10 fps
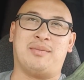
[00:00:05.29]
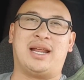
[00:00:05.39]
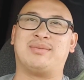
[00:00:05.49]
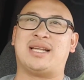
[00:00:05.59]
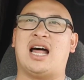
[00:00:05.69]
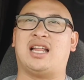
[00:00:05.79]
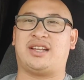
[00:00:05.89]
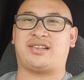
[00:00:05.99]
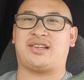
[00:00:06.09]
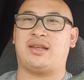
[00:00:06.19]
My name's
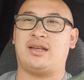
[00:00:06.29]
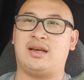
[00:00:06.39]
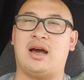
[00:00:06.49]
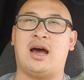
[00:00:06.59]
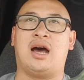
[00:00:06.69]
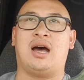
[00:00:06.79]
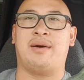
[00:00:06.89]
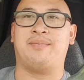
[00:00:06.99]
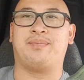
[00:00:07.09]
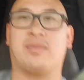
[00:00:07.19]
Alex.
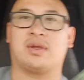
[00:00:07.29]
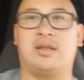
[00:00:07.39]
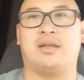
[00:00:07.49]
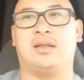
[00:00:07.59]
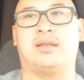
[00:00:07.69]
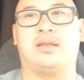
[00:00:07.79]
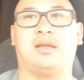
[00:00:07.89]
Um, you